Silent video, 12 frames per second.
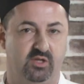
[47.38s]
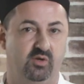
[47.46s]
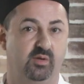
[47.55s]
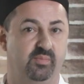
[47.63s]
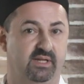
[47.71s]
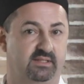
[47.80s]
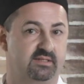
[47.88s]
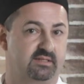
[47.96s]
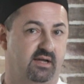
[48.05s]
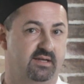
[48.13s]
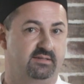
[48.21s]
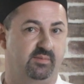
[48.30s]
you can pick the
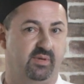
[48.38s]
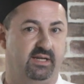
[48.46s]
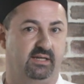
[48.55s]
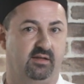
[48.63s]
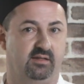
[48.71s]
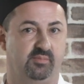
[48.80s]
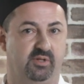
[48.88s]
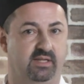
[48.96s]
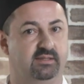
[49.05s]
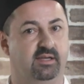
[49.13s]
size depending on the plate